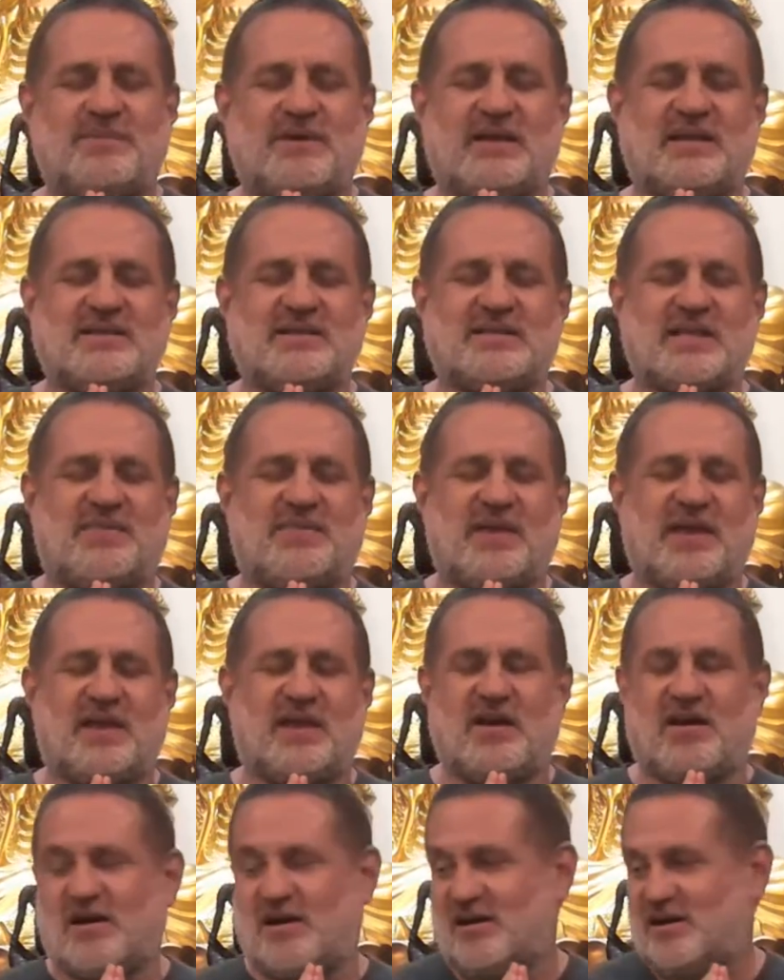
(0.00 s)
beings that they
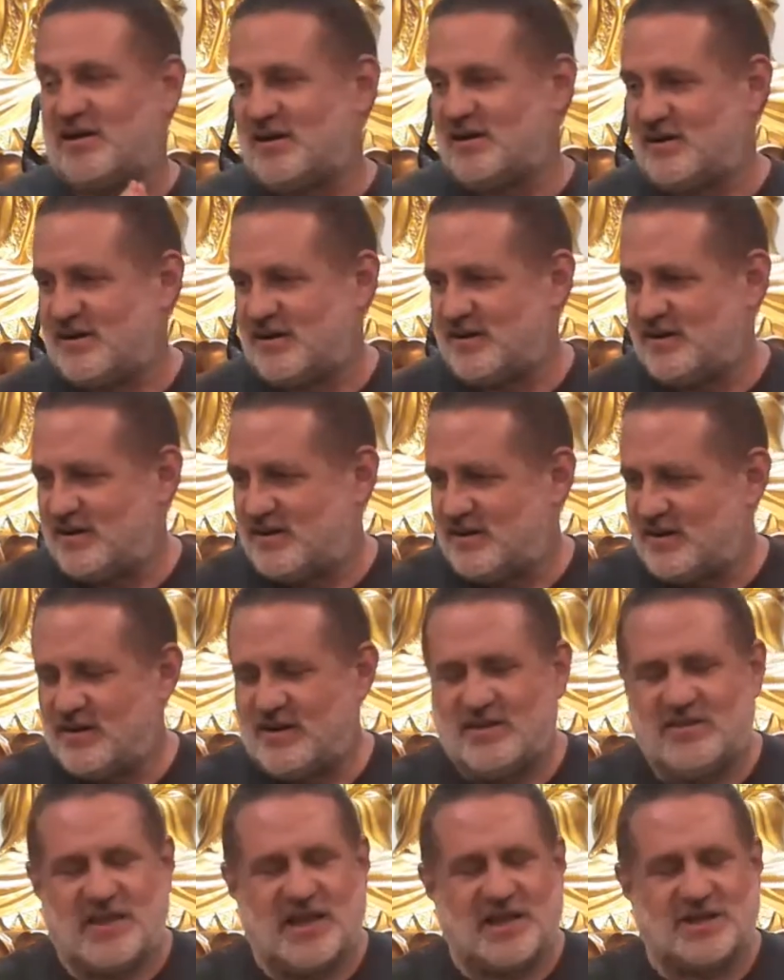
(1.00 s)
are,
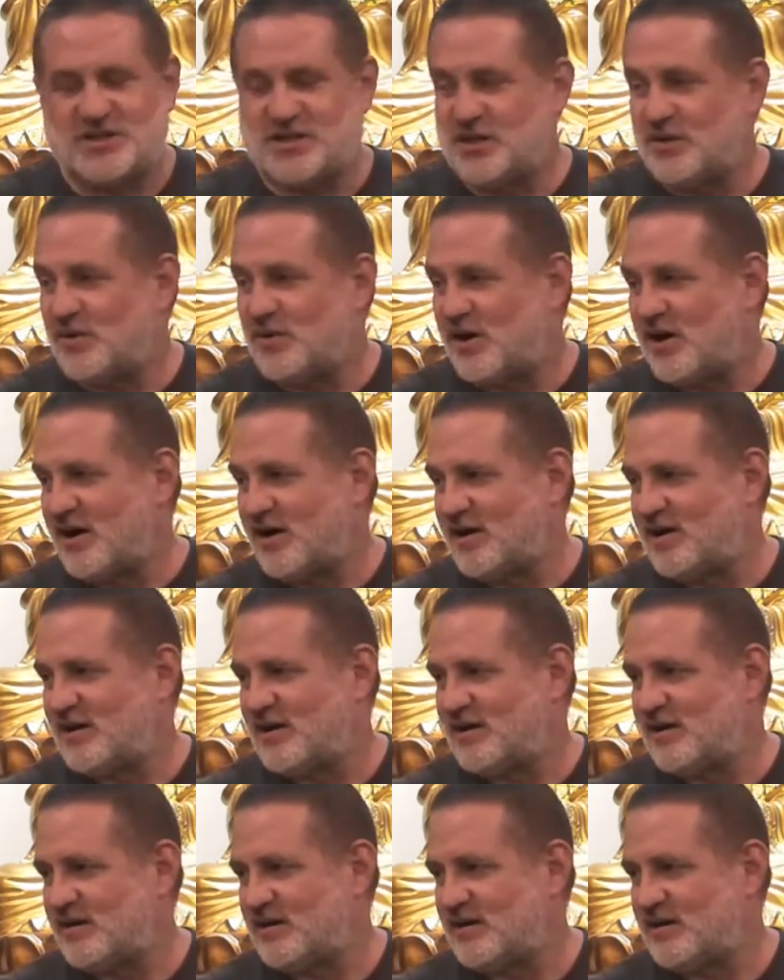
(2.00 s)
that you are.